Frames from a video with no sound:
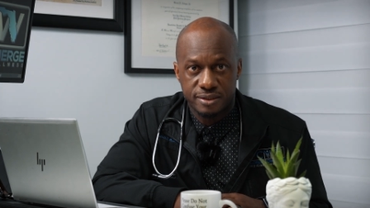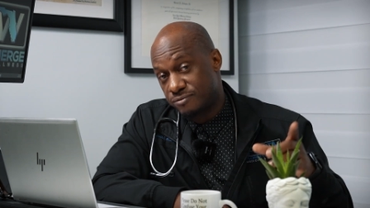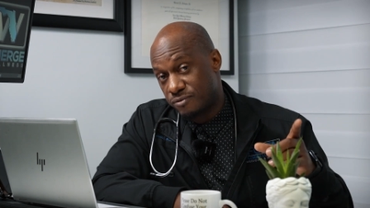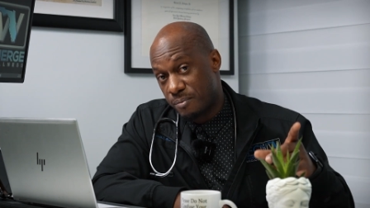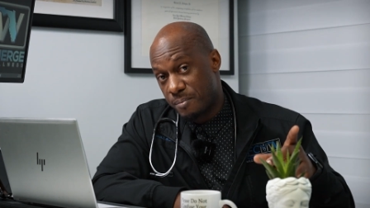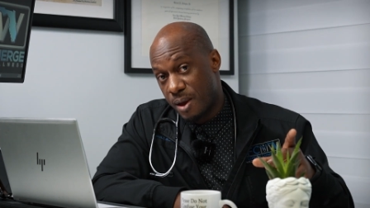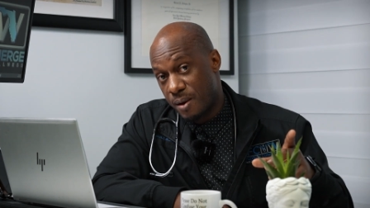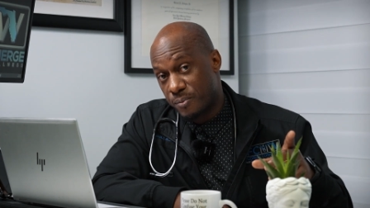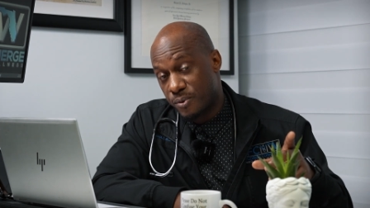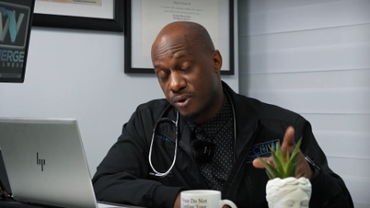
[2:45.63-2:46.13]

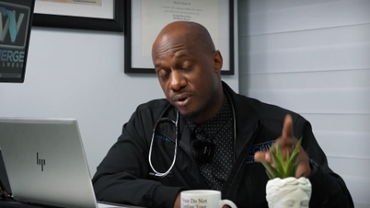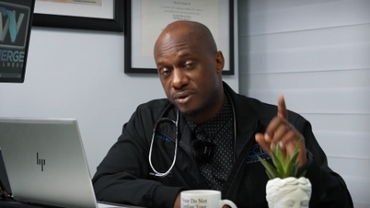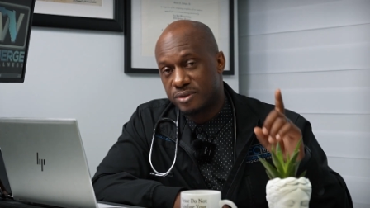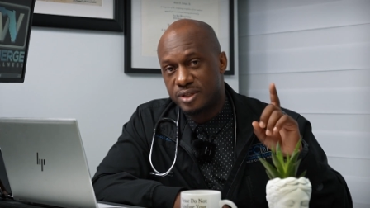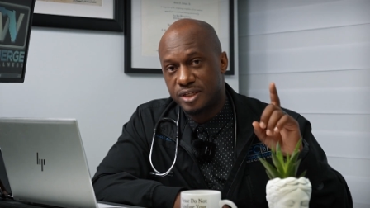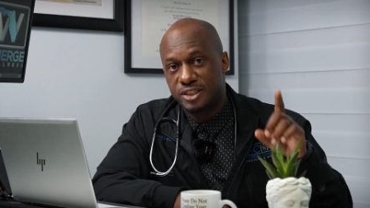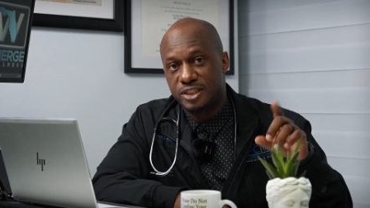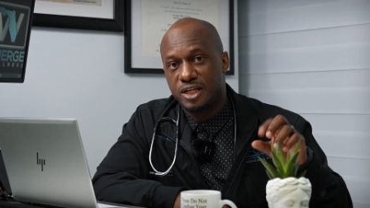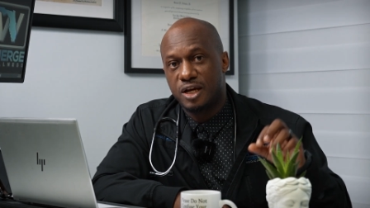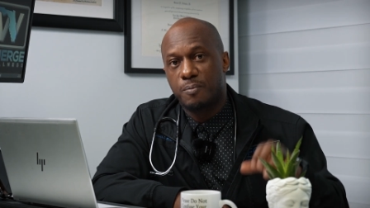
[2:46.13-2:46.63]
Remember,
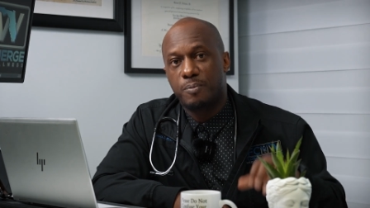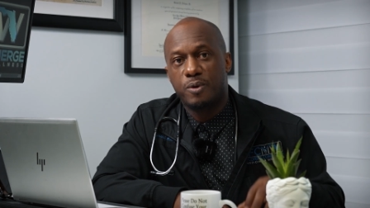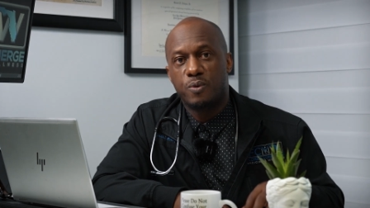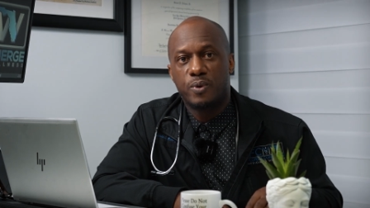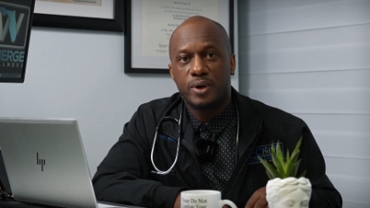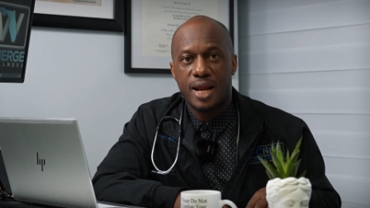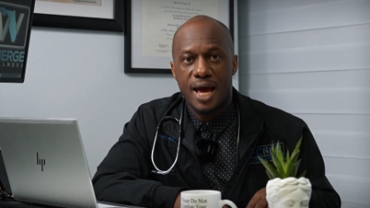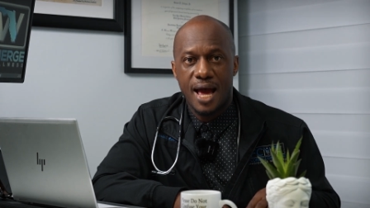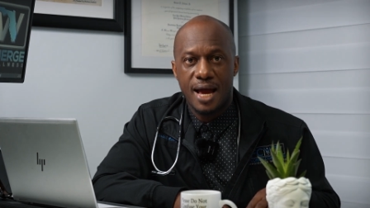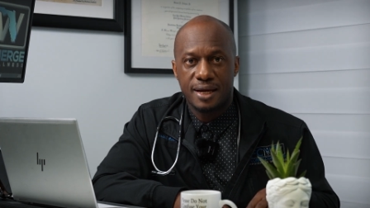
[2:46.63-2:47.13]
the G L P
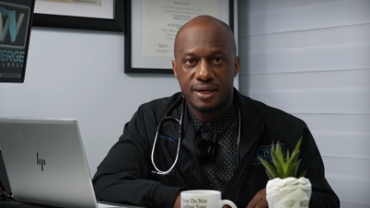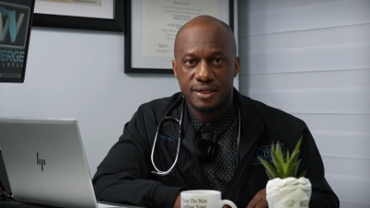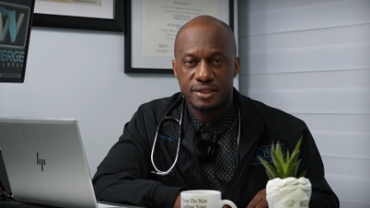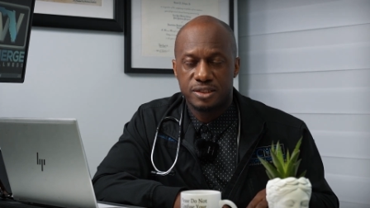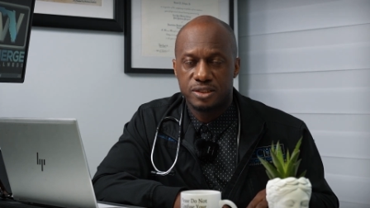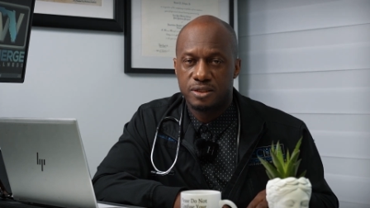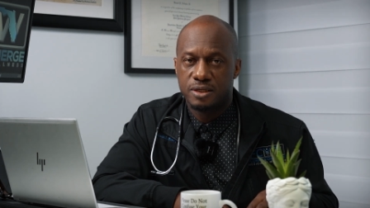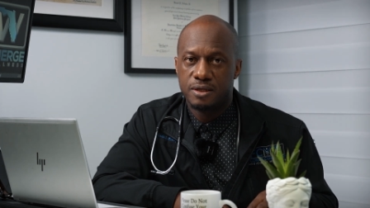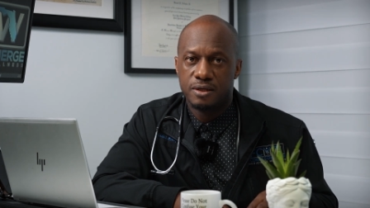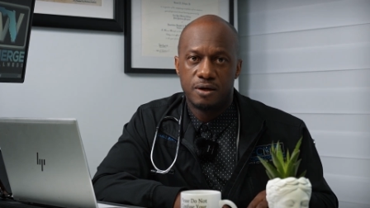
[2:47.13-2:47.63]
one
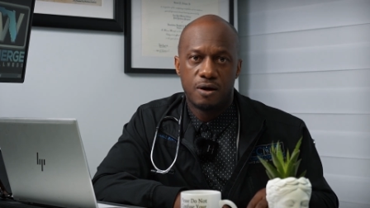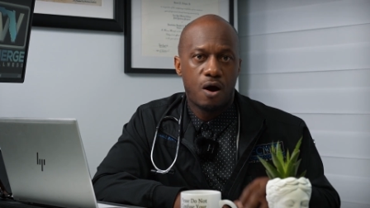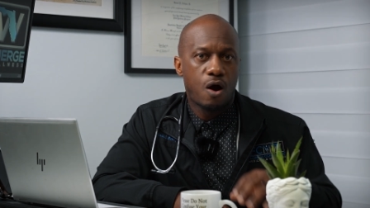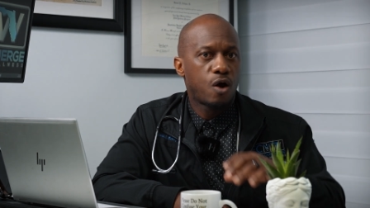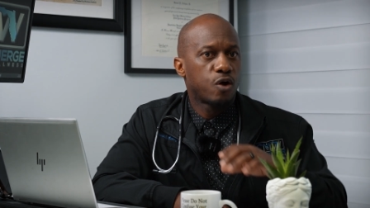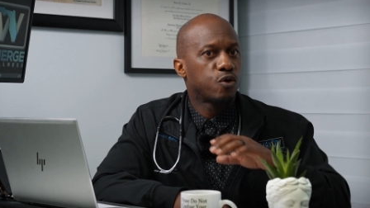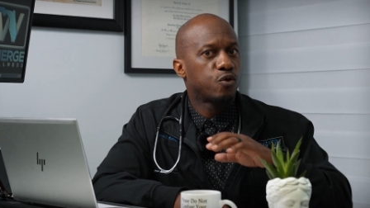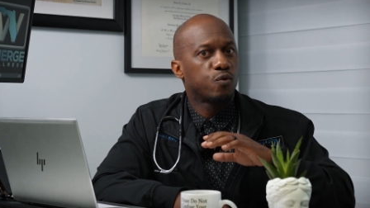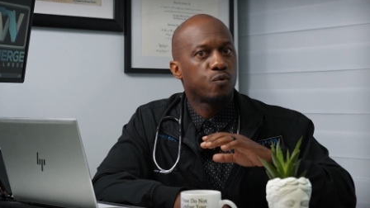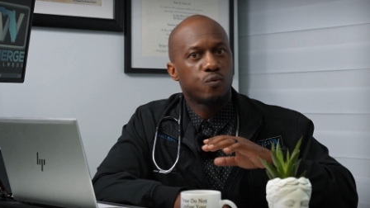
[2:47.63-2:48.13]
agonists
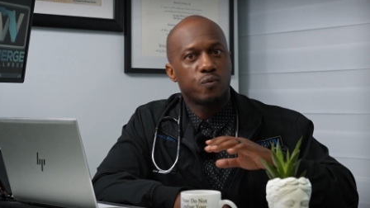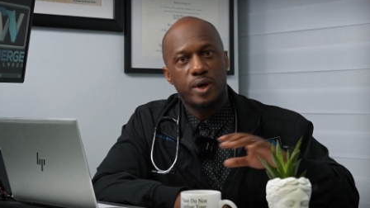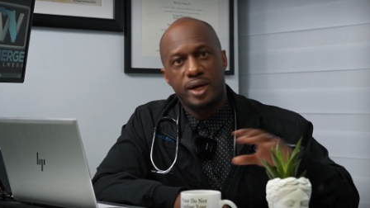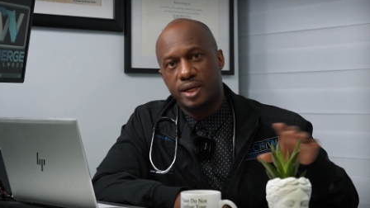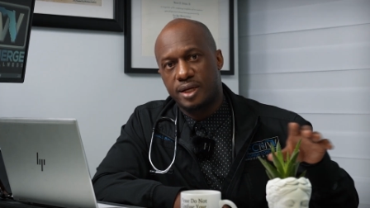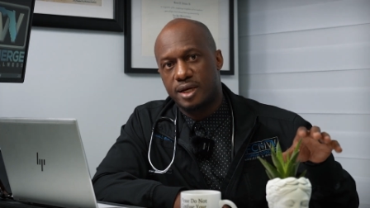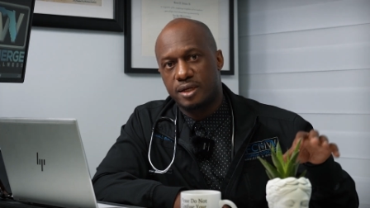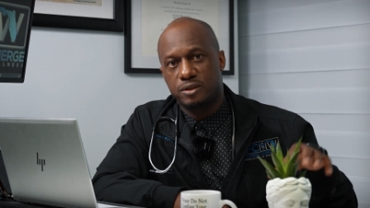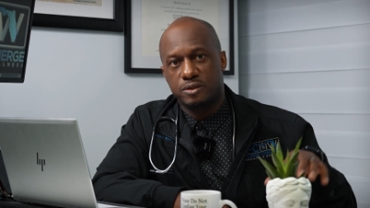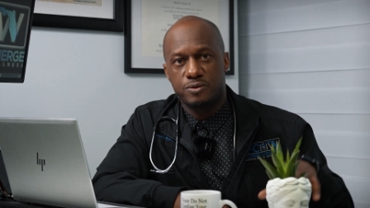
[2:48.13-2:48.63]
are
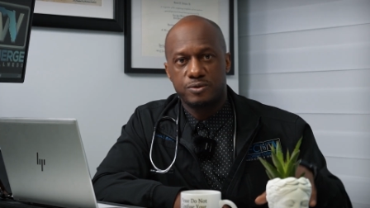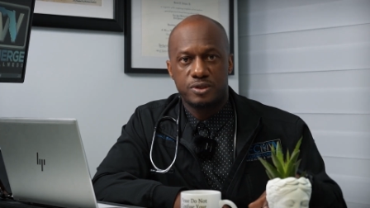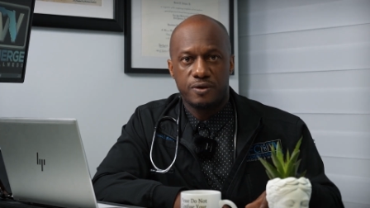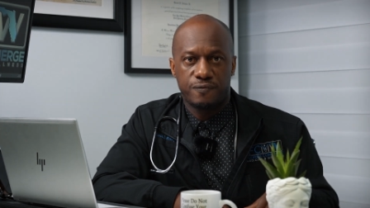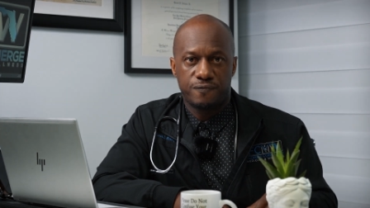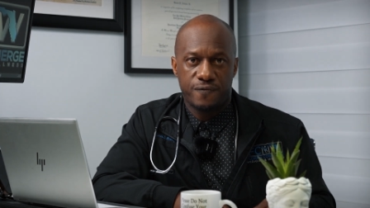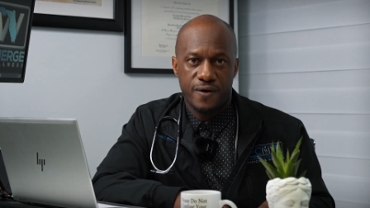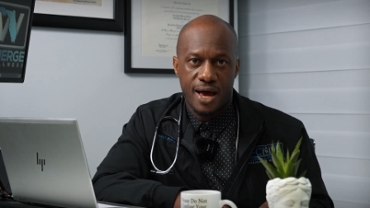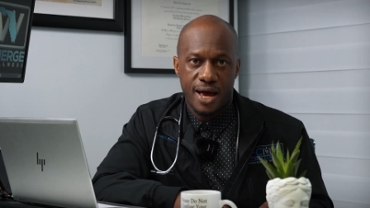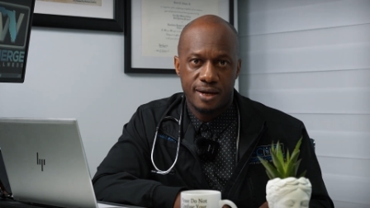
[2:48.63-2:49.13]
great at
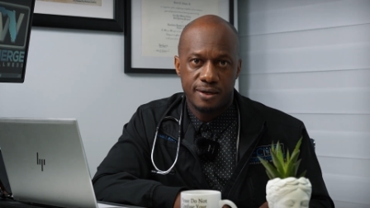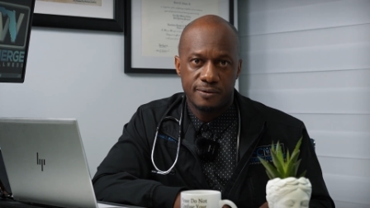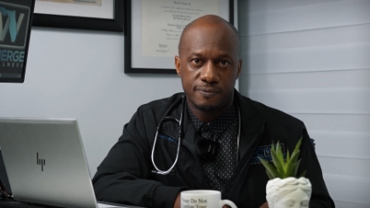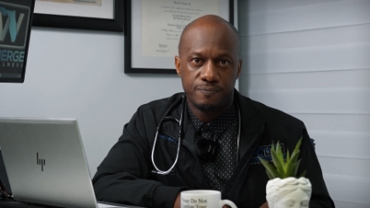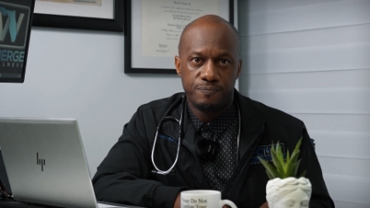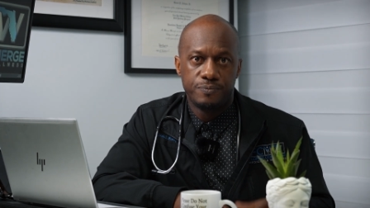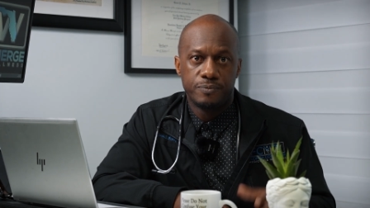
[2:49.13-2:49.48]
losing fat